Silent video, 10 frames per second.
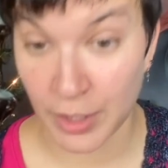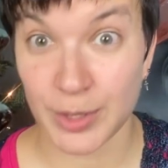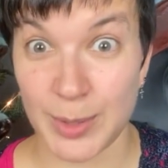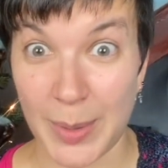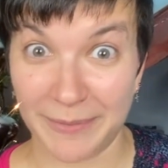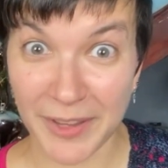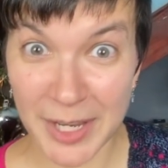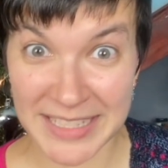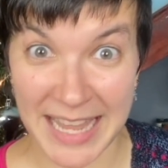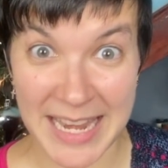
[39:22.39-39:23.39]
So I'm
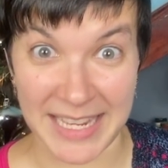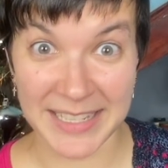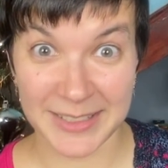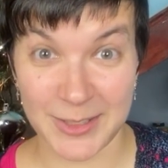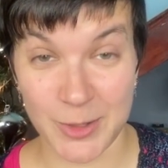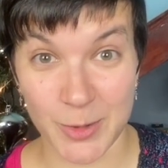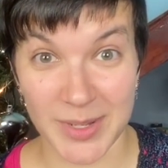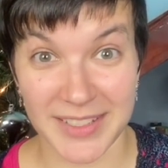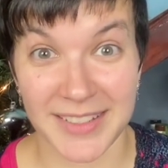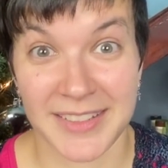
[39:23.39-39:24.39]
very excited to